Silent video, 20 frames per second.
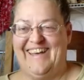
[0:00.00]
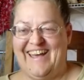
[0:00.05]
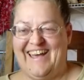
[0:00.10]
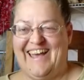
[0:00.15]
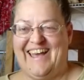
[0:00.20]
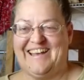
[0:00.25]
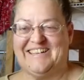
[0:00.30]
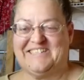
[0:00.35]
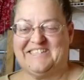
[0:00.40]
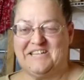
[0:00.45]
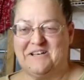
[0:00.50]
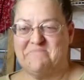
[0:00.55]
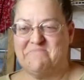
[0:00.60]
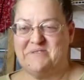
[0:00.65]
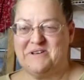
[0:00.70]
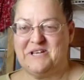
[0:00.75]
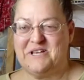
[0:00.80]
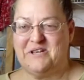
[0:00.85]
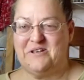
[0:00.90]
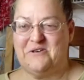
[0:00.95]
as
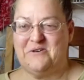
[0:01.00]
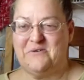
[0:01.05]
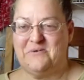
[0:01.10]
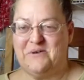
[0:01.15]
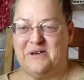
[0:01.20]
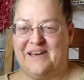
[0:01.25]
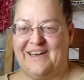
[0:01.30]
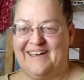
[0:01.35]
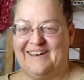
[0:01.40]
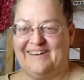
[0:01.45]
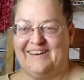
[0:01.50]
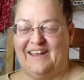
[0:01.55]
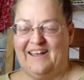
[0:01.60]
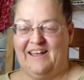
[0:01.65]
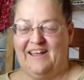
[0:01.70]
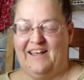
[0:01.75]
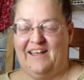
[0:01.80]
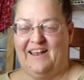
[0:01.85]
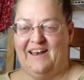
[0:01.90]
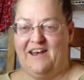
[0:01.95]
somebody who had
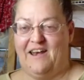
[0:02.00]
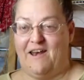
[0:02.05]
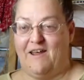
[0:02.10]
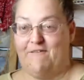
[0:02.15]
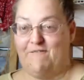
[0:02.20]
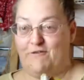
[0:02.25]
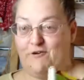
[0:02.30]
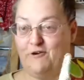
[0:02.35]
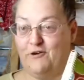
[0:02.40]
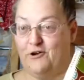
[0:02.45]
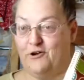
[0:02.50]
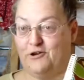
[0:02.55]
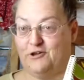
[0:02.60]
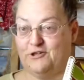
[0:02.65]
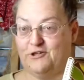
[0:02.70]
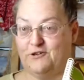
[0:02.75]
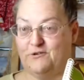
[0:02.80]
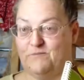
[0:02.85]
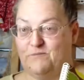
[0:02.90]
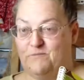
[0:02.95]
never
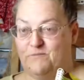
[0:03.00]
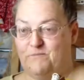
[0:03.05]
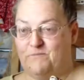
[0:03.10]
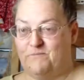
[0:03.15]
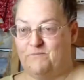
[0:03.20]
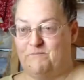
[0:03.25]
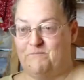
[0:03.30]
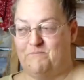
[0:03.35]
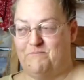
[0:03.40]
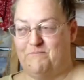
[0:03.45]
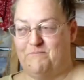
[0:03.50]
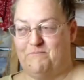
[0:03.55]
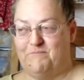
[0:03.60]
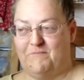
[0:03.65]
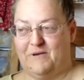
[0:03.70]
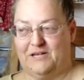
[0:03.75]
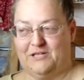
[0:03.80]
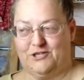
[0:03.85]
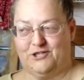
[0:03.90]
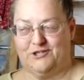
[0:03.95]
hooked
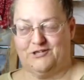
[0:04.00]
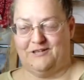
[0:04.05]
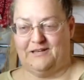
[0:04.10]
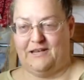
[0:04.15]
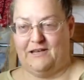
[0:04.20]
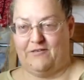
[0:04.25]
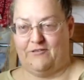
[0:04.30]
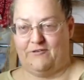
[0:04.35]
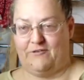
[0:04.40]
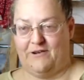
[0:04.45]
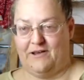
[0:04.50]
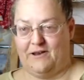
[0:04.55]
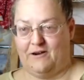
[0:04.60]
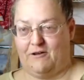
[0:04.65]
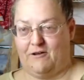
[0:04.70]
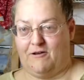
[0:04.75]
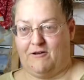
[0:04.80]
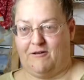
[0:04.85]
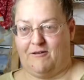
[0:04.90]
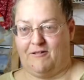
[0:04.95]
much together at
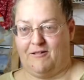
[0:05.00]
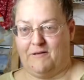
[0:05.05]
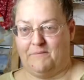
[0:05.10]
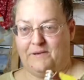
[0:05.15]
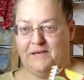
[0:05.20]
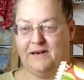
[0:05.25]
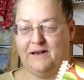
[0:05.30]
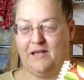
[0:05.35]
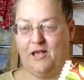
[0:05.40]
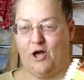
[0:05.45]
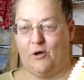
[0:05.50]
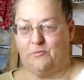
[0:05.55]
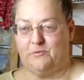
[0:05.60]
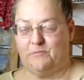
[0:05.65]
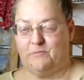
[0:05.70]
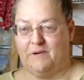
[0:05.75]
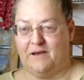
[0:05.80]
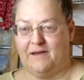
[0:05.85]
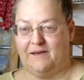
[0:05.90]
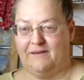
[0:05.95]
all. I mean, I helped
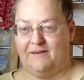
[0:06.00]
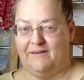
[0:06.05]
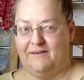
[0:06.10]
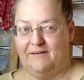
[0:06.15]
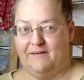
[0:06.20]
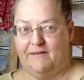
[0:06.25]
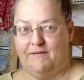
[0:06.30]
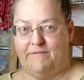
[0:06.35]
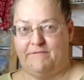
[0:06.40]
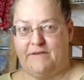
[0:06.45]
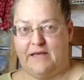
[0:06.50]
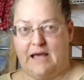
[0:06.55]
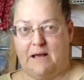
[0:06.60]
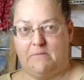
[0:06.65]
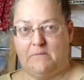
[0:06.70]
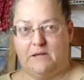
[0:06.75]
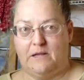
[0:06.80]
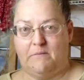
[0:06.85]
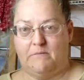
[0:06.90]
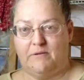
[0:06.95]
my
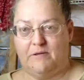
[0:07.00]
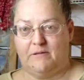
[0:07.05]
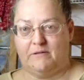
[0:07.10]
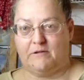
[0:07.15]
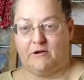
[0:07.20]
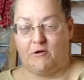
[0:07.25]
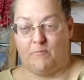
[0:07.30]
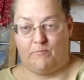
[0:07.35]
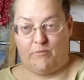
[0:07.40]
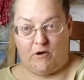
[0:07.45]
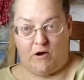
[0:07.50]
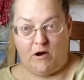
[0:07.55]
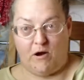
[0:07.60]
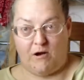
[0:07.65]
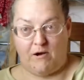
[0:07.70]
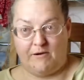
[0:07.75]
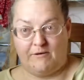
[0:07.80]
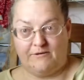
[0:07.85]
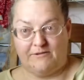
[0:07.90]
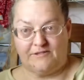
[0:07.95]
family build our
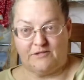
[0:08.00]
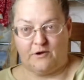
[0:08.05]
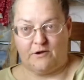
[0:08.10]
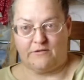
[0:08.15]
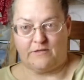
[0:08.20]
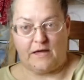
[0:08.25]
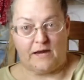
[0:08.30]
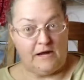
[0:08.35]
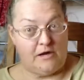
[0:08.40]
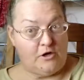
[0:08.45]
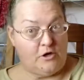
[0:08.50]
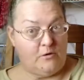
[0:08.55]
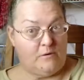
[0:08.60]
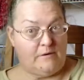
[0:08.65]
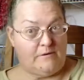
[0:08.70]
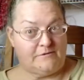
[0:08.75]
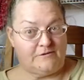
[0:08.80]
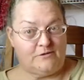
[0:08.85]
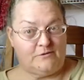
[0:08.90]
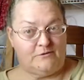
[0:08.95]
barn, so I thought I knew what I
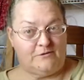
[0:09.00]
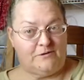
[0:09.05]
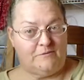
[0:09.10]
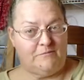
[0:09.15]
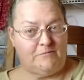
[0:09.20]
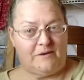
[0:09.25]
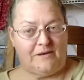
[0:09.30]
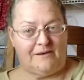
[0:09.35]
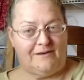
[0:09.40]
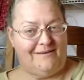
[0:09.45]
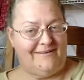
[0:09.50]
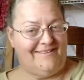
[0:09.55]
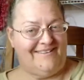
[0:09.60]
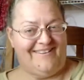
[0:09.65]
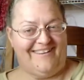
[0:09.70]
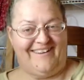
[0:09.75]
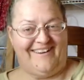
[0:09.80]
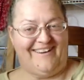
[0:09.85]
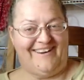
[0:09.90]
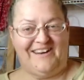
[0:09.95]
was doing, but
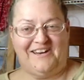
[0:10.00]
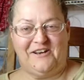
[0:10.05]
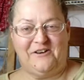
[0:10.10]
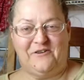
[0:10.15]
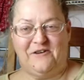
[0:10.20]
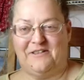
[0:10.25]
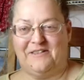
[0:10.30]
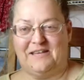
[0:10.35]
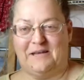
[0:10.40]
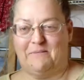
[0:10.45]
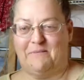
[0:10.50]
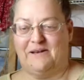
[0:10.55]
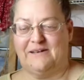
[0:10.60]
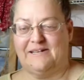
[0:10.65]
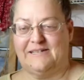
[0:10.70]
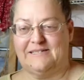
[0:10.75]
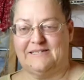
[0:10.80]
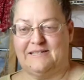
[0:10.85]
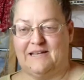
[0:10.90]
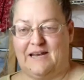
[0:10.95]
I didn't know anything about
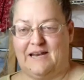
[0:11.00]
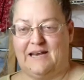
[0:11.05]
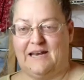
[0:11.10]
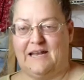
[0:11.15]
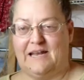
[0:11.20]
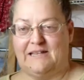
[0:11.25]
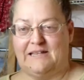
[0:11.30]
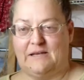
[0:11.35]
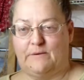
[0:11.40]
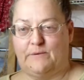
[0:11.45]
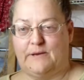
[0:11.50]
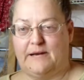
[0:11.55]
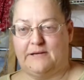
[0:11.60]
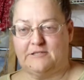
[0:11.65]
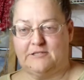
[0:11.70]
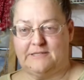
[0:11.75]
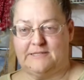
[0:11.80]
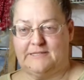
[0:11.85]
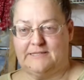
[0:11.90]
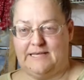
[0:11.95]
designing anything that would
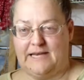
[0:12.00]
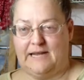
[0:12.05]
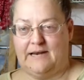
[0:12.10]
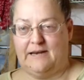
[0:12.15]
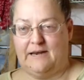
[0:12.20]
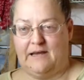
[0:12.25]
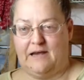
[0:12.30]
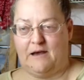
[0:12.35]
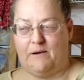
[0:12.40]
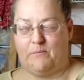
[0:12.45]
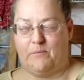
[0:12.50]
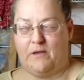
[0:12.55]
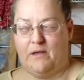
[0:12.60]
actually stand up.